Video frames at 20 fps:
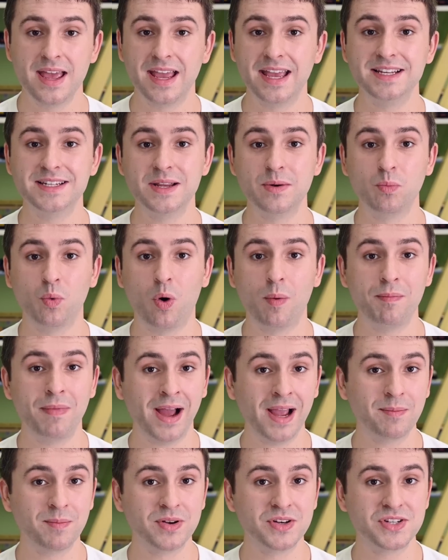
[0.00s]
He's in what
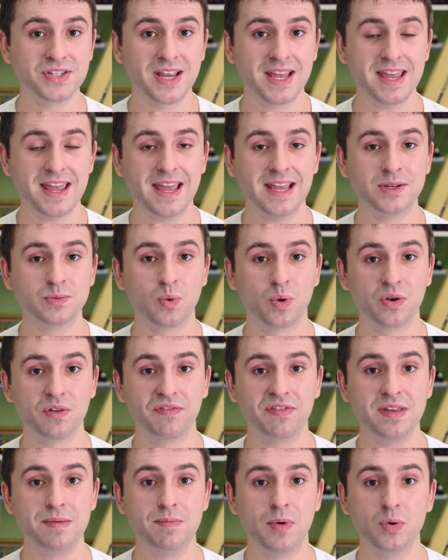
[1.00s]
Bachmann say is one
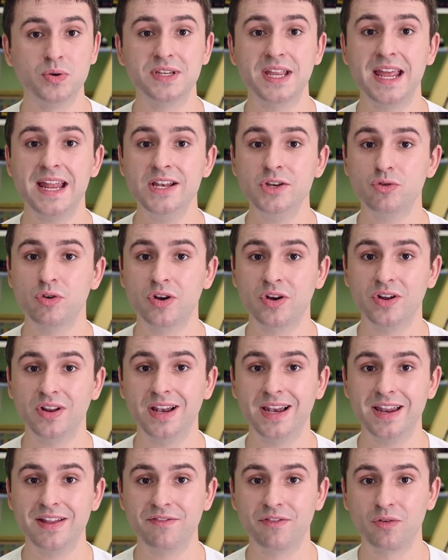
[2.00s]
of the most intricate
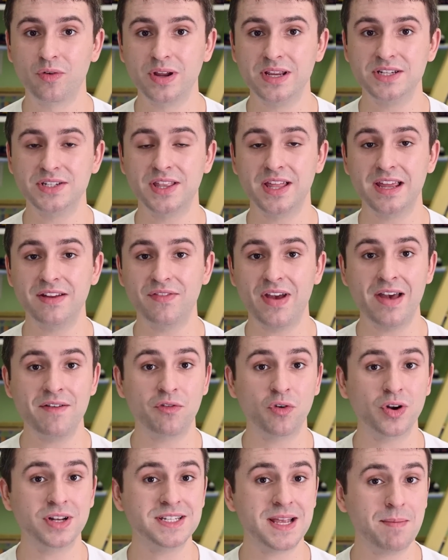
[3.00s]
liveries they've
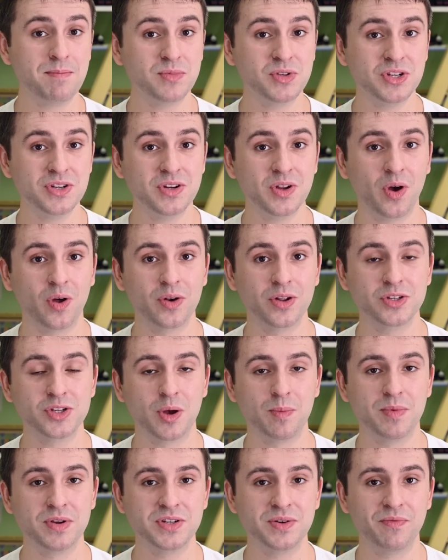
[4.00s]
ever attempted on a
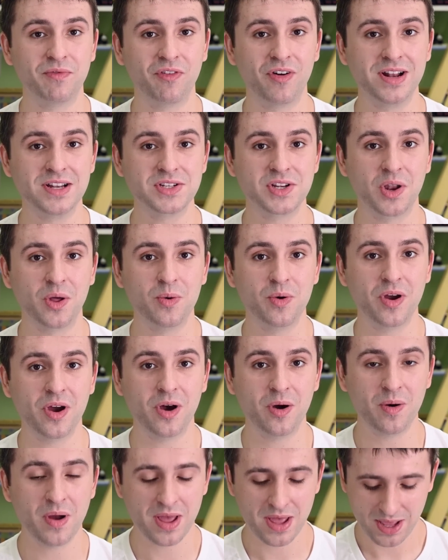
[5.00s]
Thomas & Friends
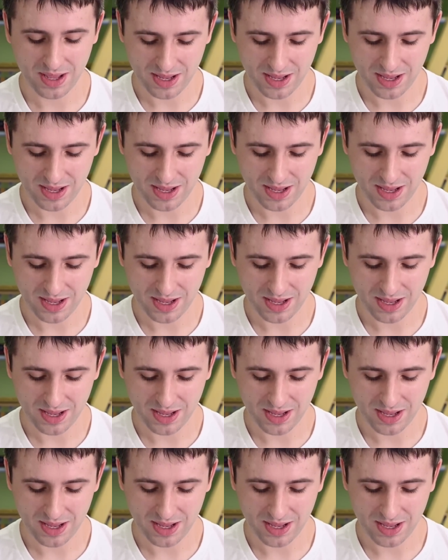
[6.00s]
loco,